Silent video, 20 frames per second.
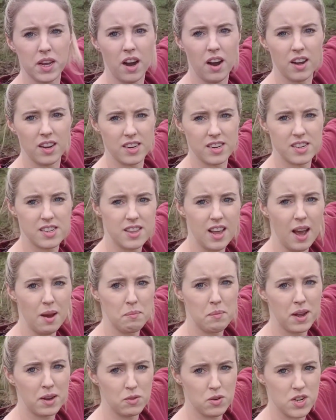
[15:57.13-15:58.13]
beyond that
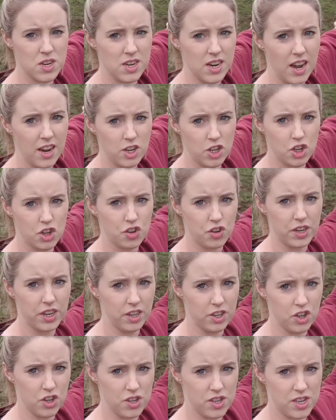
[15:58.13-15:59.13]
mountain ash tree.
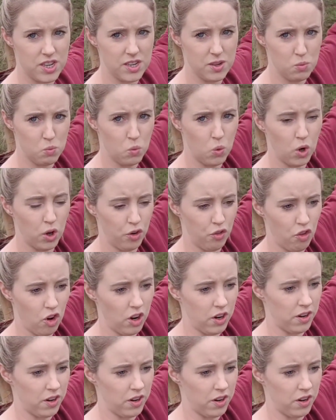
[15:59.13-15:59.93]
I just did one